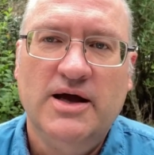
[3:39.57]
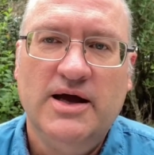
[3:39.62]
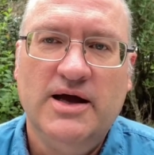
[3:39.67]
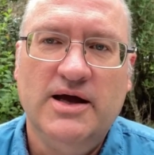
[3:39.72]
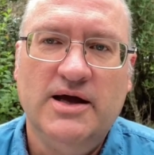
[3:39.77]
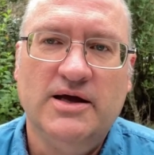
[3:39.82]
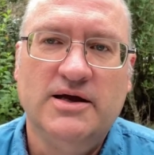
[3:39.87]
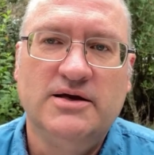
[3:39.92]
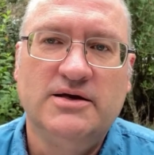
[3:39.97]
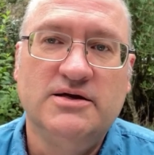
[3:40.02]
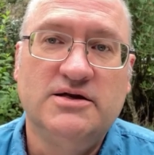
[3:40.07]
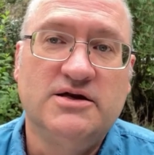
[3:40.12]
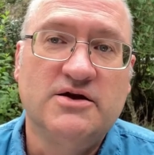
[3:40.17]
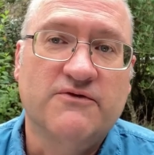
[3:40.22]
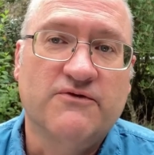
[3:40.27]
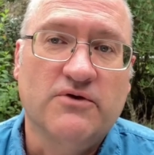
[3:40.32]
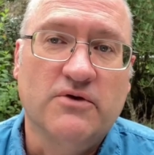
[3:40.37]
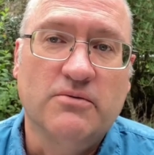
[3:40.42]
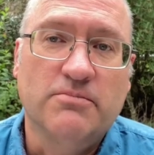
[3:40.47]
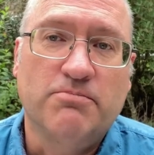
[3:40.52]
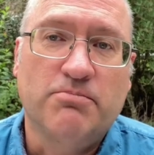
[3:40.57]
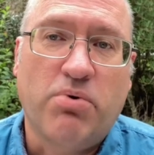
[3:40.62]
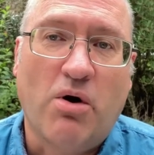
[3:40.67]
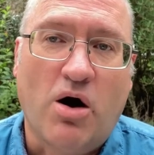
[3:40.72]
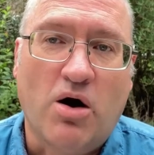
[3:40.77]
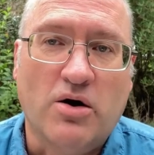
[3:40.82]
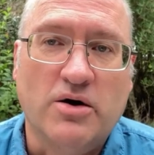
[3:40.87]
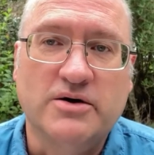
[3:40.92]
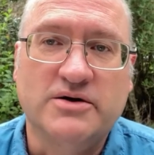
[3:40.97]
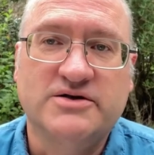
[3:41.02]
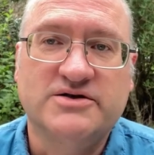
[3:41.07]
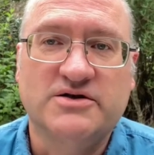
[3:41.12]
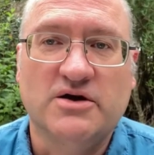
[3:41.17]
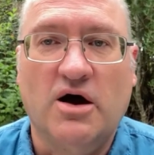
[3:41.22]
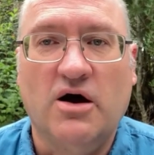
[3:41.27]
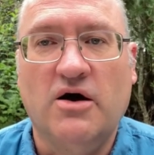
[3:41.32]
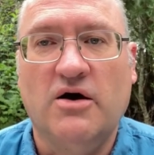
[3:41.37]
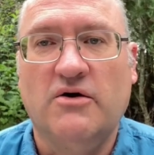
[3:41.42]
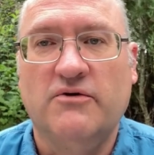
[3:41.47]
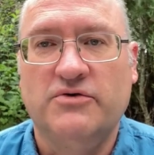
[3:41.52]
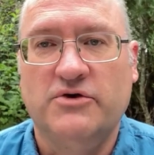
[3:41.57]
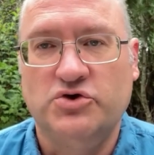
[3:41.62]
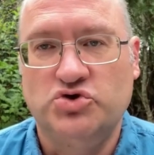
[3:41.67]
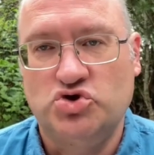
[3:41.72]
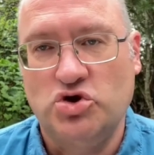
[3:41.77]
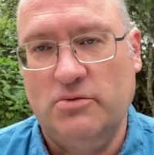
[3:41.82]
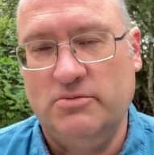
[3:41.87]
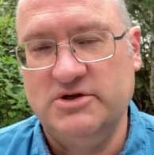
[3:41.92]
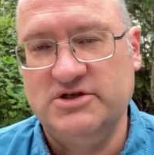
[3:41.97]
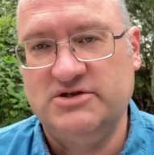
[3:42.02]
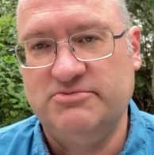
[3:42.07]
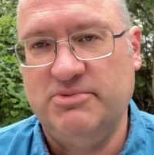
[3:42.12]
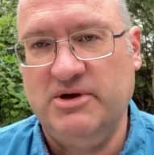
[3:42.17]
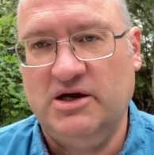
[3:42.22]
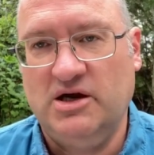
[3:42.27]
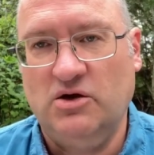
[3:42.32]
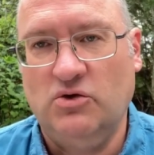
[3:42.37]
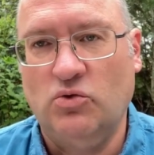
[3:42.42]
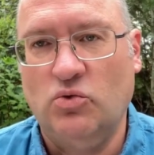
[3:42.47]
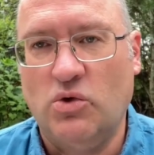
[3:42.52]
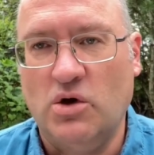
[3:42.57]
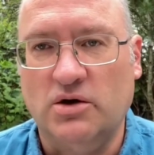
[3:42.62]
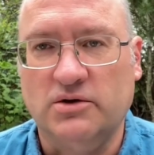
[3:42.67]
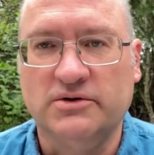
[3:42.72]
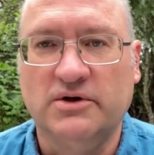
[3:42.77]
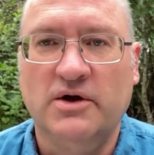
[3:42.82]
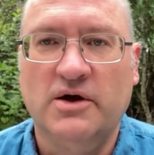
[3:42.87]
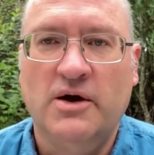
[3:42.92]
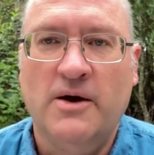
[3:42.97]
in different parts of the German-speaking world.